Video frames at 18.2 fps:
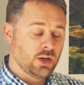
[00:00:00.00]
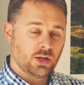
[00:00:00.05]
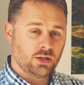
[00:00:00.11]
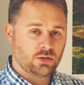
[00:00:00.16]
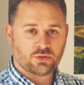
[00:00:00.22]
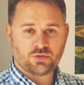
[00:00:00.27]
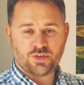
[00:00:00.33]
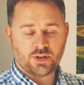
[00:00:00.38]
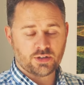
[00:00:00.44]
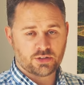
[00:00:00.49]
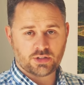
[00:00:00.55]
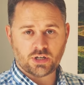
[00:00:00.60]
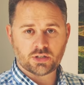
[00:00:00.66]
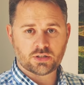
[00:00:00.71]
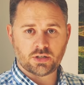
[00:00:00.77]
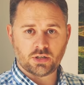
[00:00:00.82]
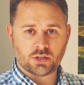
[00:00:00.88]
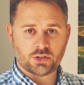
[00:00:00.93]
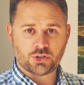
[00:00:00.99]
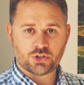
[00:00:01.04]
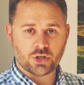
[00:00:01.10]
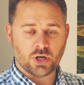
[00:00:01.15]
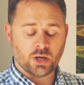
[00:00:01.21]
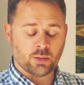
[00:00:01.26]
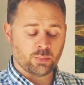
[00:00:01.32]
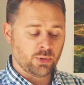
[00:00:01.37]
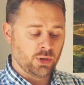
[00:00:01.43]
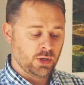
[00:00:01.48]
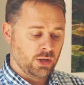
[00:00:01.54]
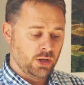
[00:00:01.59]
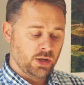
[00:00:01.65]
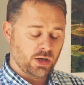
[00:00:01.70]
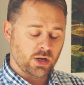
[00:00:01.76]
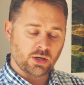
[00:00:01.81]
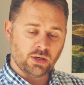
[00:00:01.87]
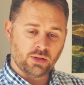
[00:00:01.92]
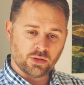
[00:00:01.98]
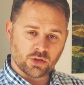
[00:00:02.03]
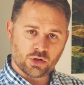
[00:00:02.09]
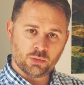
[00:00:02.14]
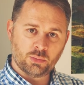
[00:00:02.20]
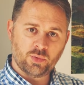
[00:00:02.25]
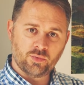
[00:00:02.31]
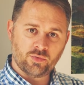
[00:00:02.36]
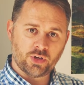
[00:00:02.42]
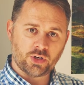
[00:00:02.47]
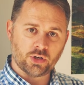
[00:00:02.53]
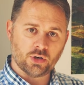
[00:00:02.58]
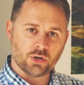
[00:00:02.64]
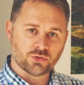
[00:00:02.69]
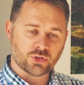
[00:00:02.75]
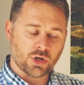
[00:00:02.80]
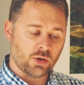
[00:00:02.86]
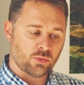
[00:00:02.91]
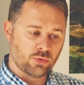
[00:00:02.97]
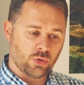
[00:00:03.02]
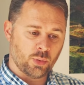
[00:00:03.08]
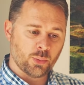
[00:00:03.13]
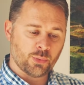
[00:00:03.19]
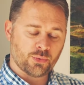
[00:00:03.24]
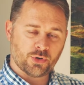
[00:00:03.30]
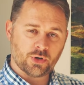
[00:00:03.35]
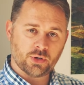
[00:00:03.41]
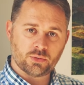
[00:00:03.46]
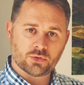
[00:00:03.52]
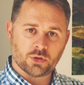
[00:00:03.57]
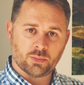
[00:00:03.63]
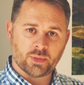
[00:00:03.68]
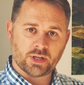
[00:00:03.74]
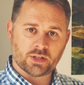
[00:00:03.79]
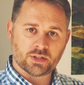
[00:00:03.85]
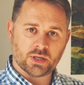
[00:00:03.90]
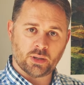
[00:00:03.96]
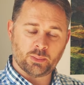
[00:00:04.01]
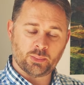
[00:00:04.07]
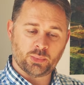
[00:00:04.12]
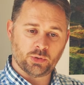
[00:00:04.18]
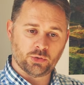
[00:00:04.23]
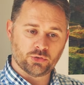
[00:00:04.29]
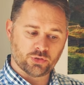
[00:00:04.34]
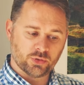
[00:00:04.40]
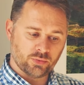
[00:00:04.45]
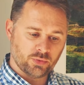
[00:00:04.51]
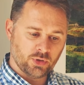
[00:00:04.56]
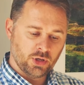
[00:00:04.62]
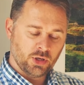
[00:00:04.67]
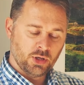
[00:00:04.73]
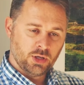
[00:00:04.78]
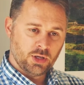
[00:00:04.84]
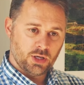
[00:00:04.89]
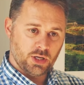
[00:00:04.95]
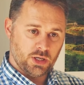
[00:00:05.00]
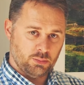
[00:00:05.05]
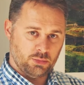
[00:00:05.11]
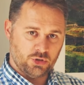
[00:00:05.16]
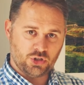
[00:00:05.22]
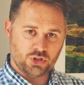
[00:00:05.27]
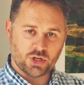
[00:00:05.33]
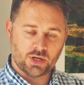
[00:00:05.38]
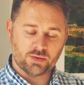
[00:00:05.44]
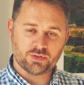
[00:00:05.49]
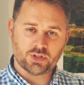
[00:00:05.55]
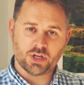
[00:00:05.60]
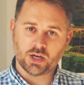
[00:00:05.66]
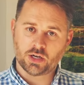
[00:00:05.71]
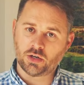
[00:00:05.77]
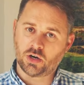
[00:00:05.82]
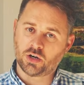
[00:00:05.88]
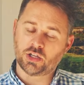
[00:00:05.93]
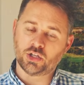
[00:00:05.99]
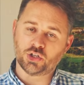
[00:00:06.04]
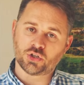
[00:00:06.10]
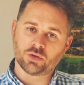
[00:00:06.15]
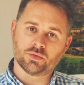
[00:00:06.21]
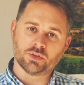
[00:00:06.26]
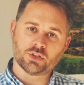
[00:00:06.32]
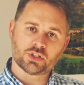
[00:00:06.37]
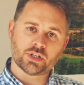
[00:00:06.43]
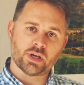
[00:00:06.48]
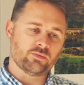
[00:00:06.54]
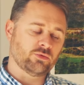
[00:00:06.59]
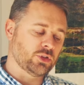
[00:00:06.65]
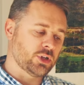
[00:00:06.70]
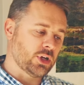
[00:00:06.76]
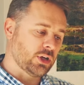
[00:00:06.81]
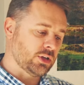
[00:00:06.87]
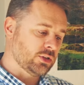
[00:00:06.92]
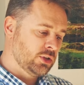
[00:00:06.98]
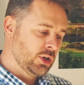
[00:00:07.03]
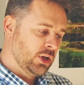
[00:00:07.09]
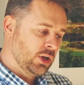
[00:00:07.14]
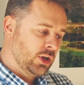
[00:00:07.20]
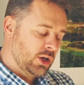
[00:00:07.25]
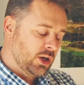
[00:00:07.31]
It's fantastically sharp. And in the coming videos, I'll run through some examples of images I've taken on each of the 7 days,